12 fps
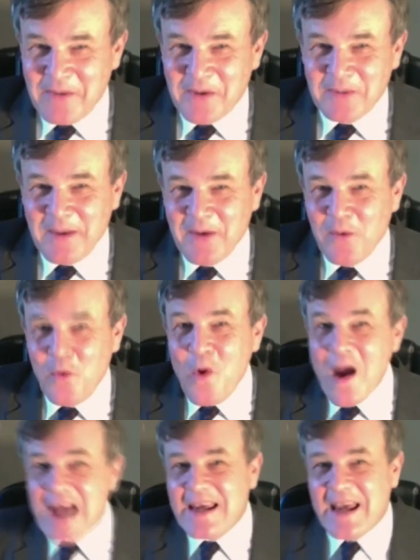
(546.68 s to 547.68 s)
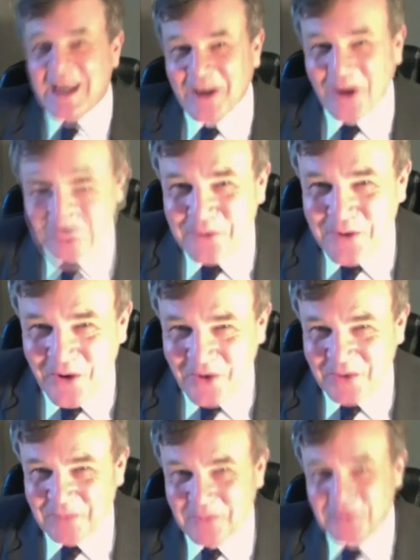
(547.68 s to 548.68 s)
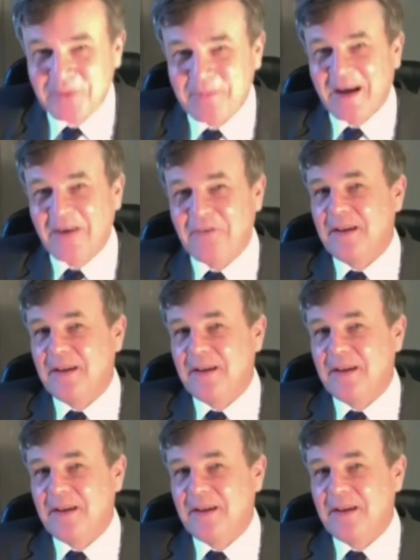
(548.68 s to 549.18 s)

would be wanging off columns about